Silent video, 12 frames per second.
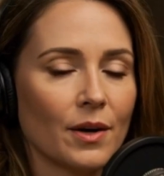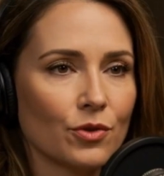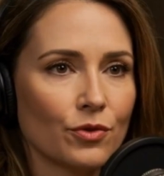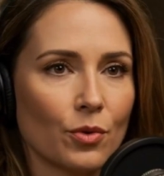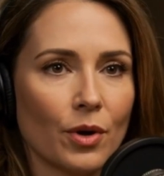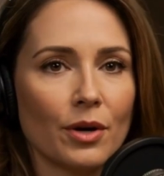
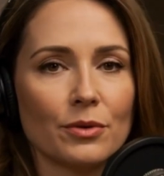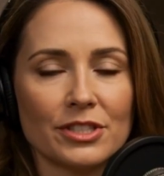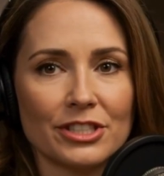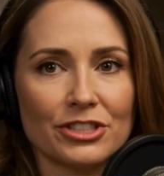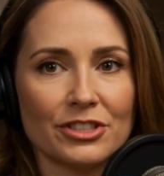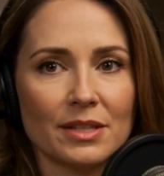overwhelmed
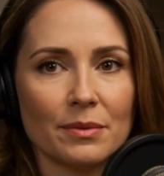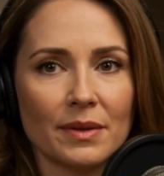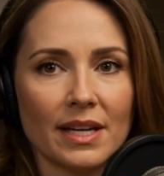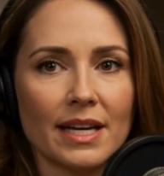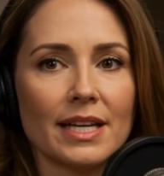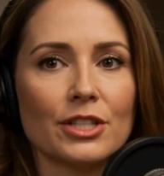system
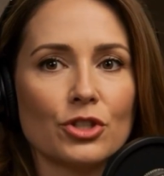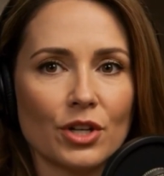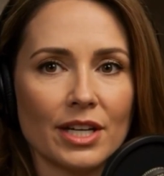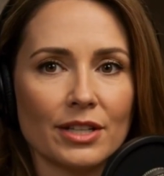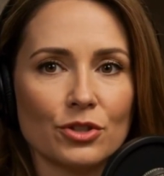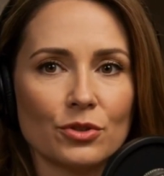is
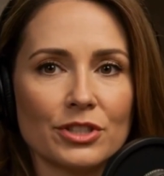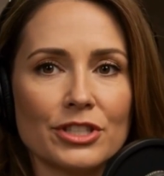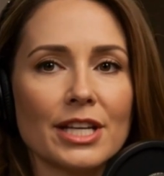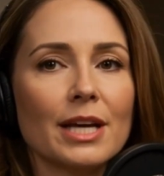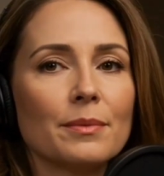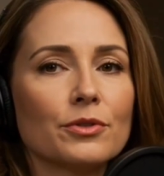trying to
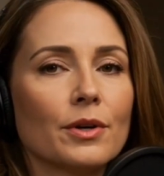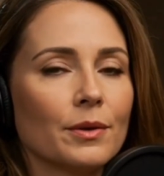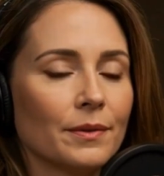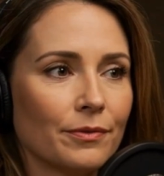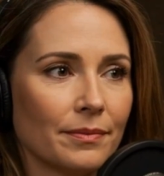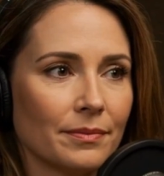escape from.